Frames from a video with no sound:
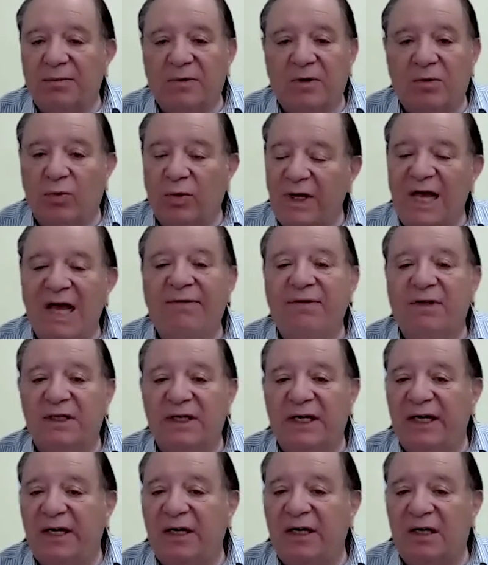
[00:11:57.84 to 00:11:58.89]
We have the
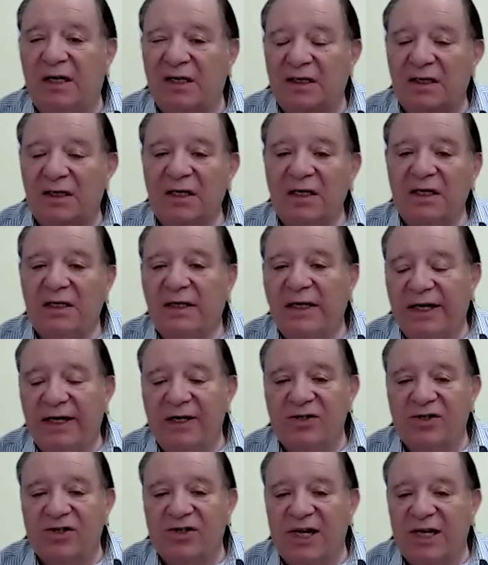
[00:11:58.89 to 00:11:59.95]
data. They can
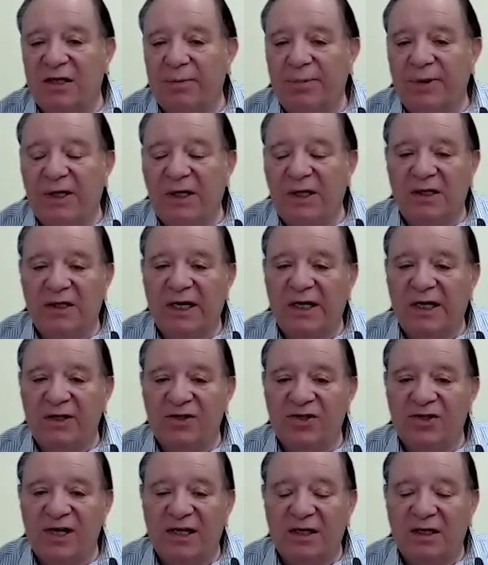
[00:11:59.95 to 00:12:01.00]
send a PDF